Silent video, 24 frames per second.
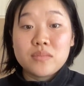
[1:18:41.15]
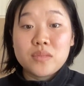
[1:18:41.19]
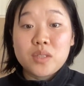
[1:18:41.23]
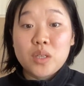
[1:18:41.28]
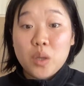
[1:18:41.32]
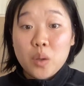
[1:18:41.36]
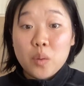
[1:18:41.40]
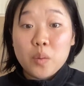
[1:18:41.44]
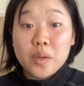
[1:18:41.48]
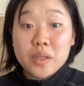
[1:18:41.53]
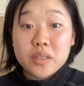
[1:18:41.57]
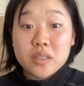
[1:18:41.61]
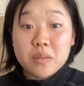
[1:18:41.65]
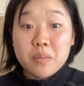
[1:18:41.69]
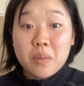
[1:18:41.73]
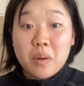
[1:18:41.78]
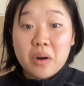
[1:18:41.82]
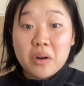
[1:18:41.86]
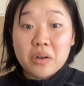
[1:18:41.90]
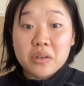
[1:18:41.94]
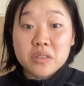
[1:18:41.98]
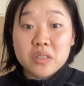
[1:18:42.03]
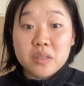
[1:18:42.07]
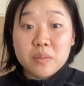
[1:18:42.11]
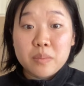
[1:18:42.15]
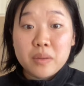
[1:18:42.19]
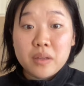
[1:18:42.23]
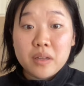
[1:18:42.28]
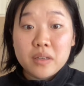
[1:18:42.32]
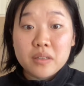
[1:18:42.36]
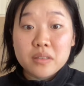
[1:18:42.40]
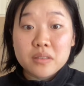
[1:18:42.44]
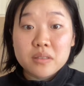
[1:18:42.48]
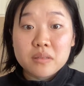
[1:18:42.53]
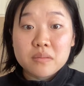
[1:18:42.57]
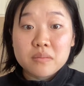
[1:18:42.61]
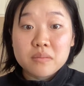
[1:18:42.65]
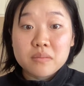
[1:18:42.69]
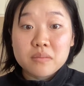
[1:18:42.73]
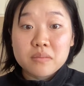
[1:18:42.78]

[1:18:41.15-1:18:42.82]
go get some art supplies.